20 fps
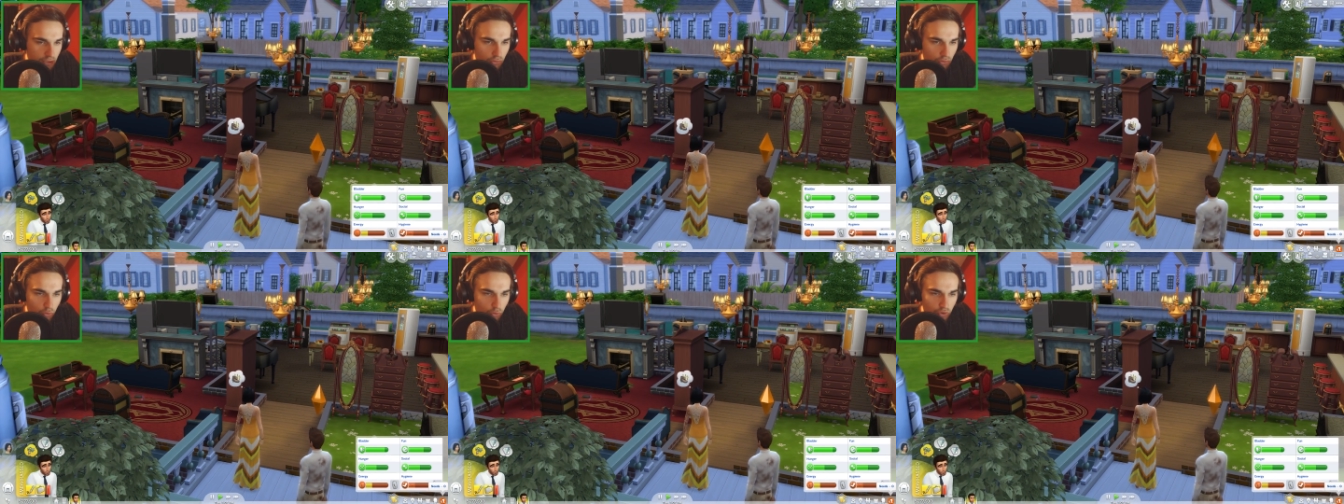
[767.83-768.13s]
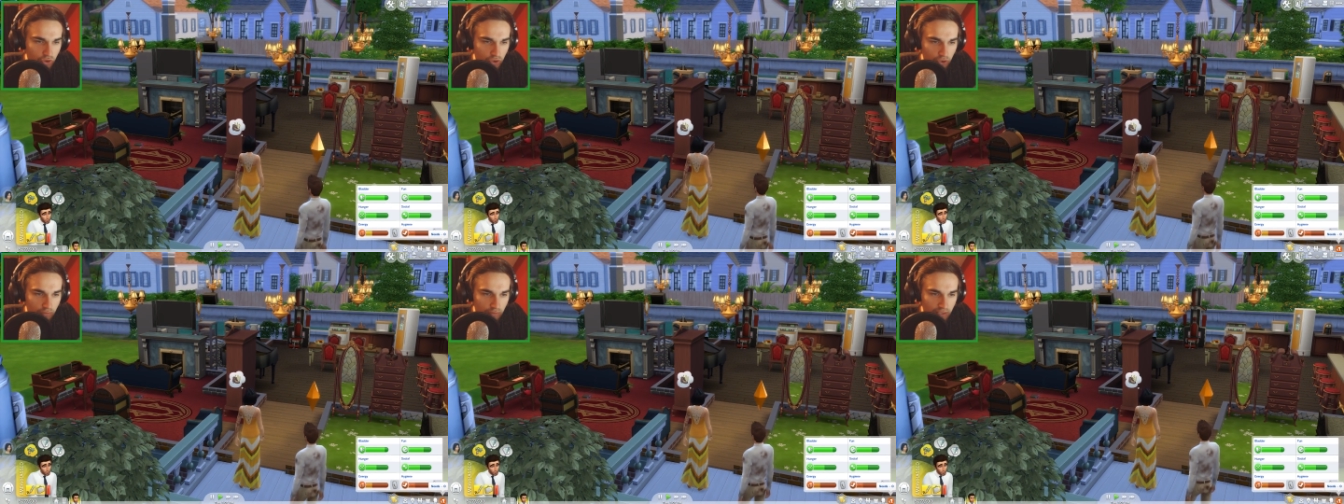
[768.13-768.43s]

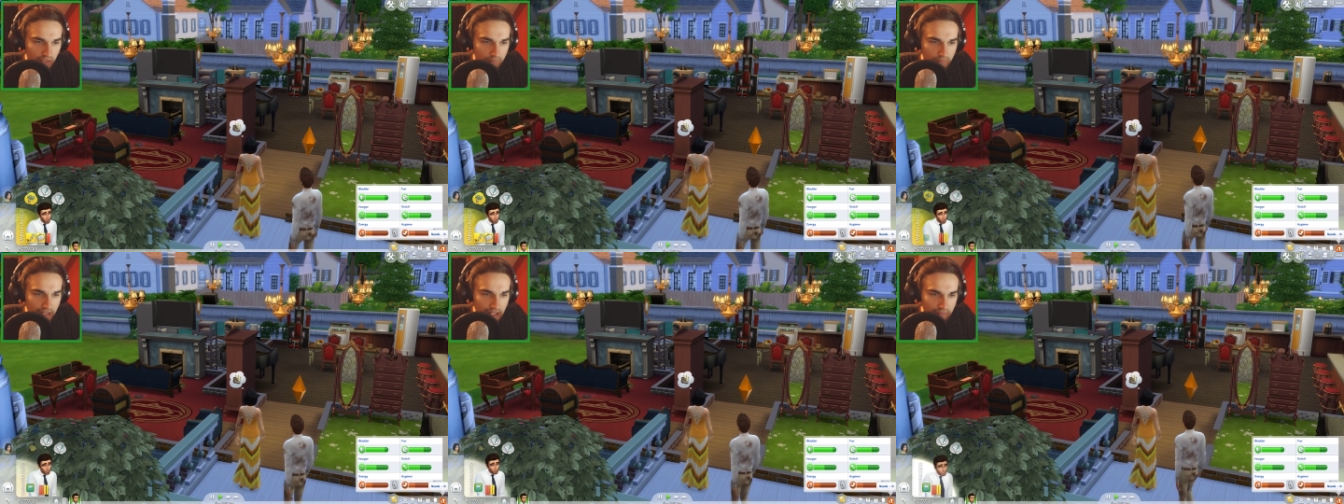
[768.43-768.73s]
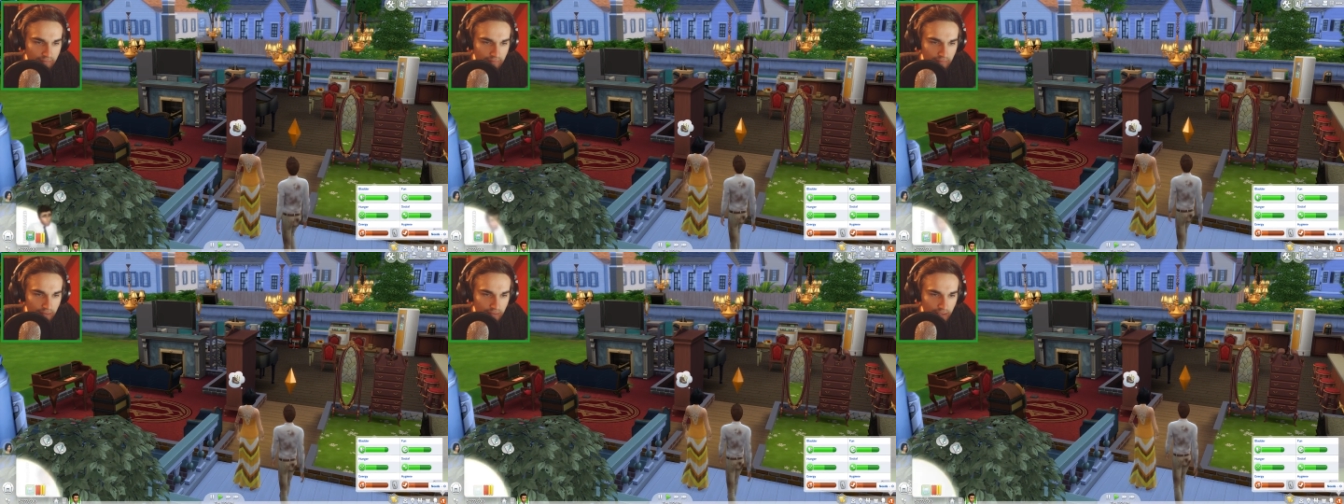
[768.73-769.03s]
Also,
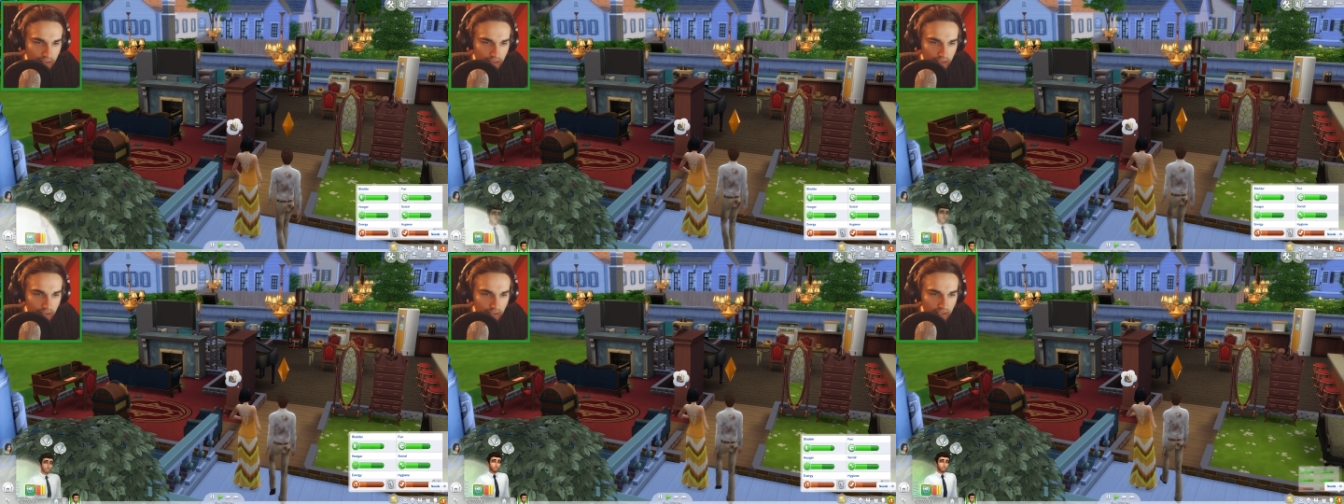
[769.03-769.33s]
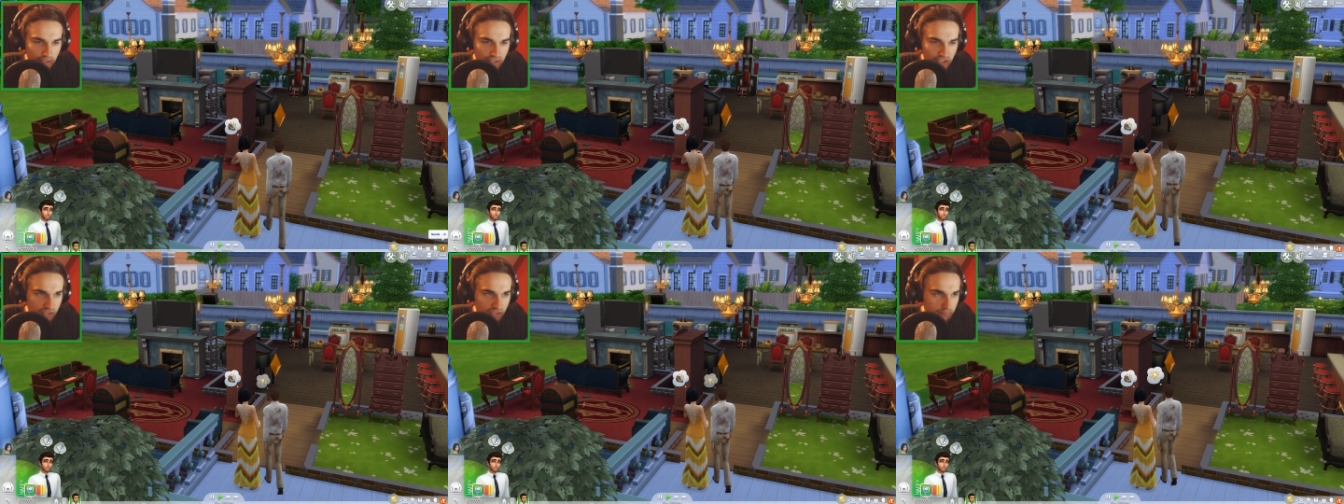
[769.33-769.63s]
apparently, I
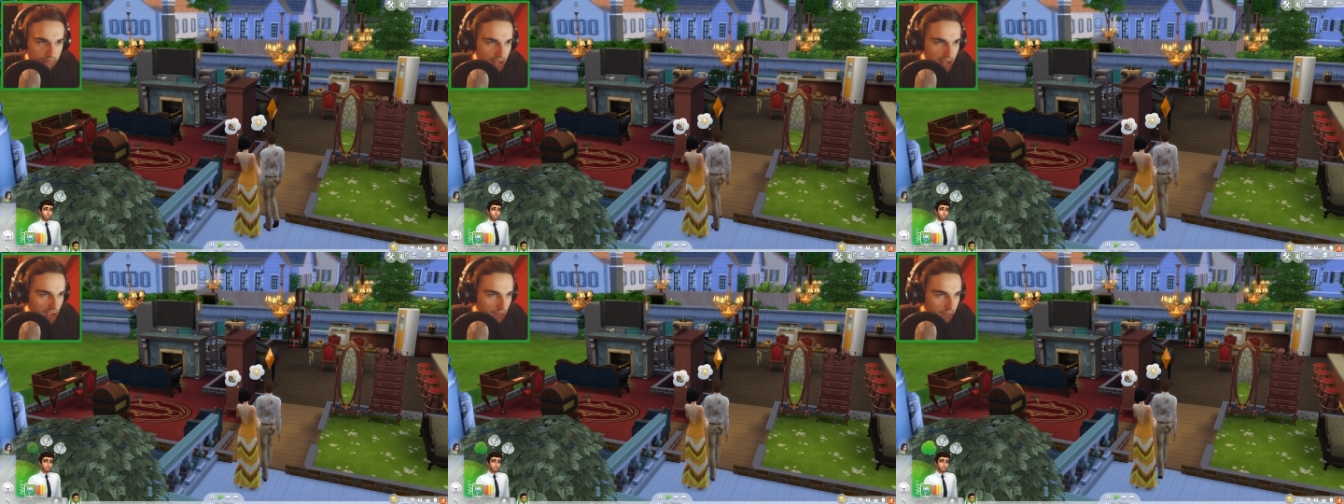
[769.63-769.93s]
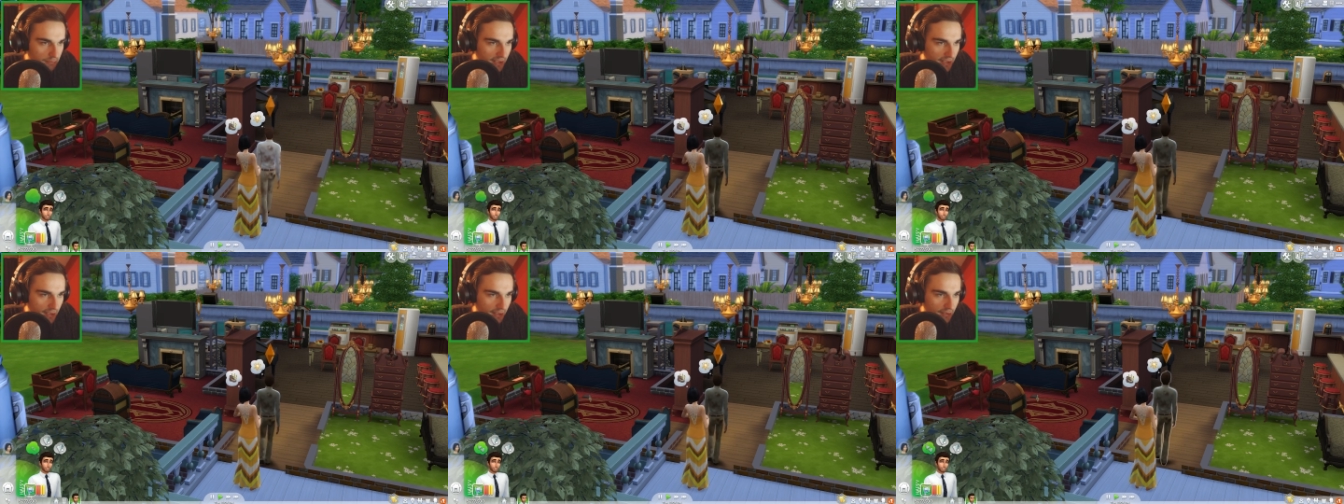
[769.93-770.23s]
smell a
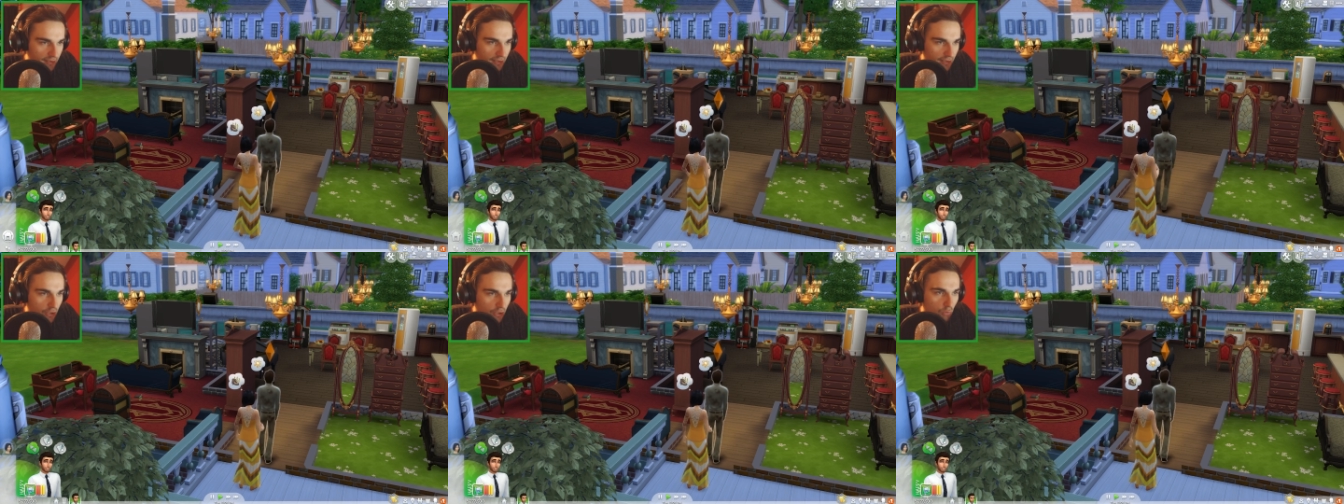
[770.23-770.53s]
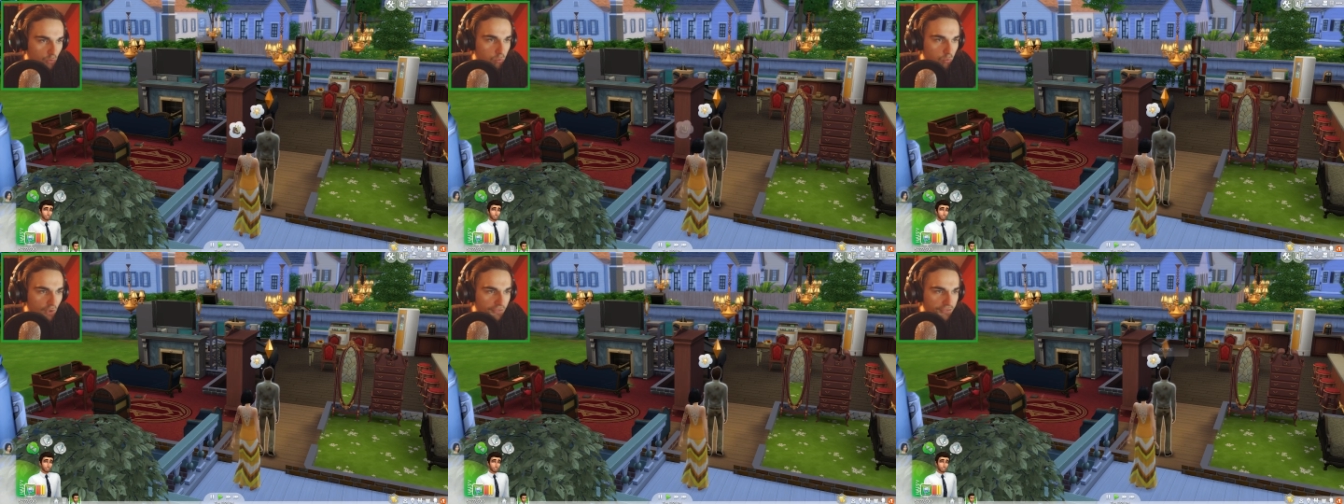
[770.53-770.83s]
bit.
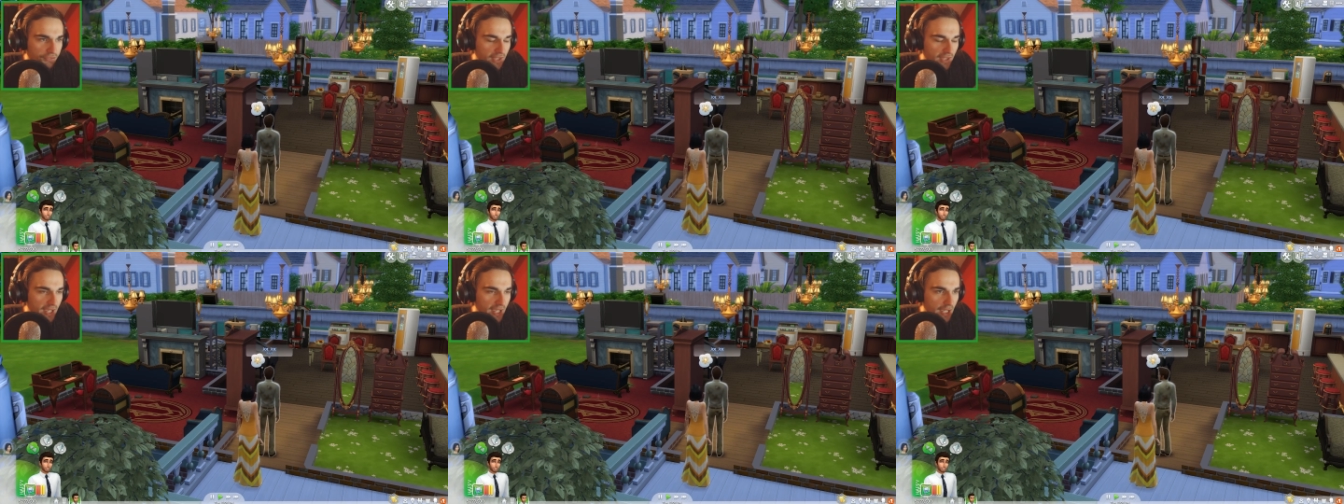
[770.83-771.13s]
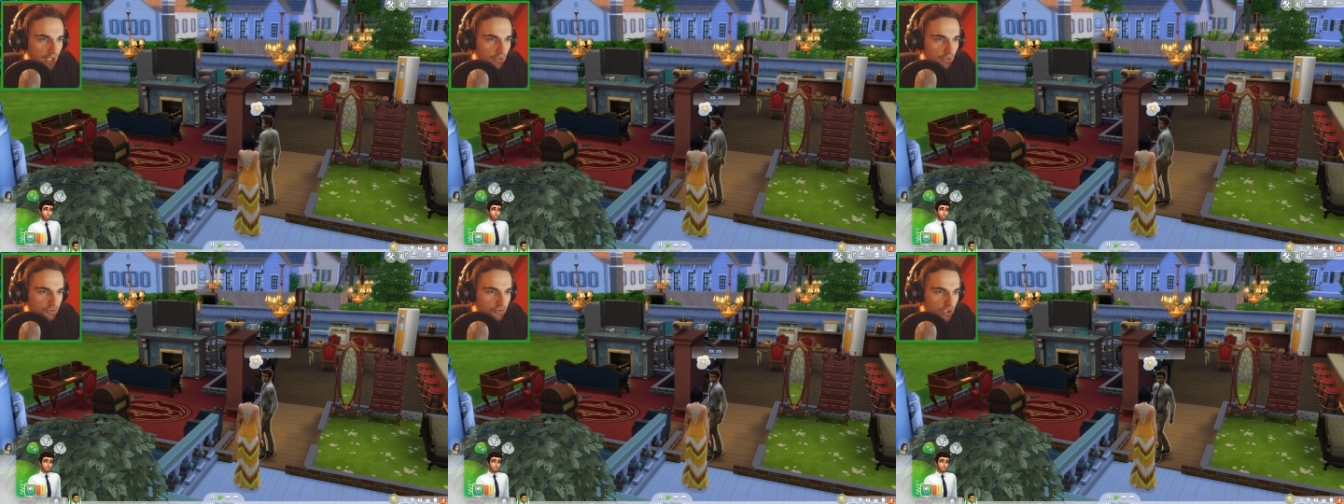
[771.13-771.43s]
What the
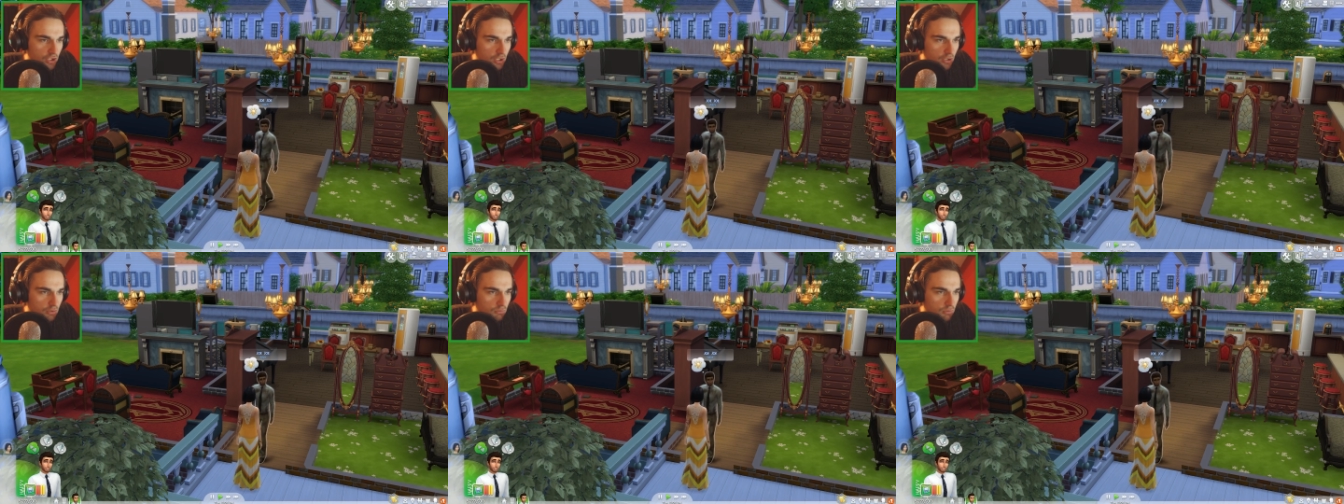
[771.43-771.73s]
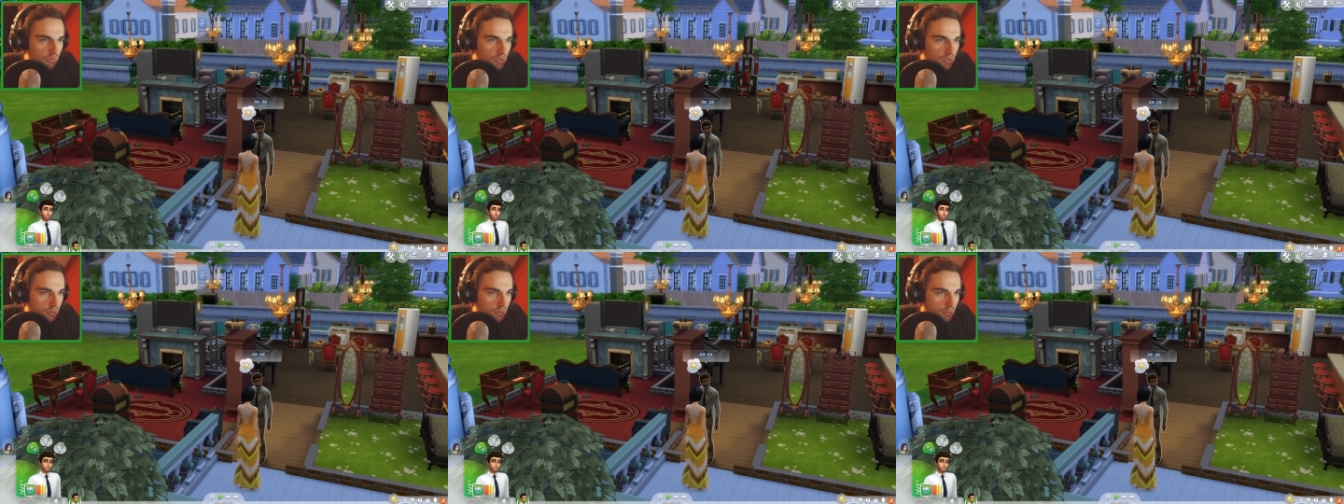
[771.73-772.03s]
hell, Joe?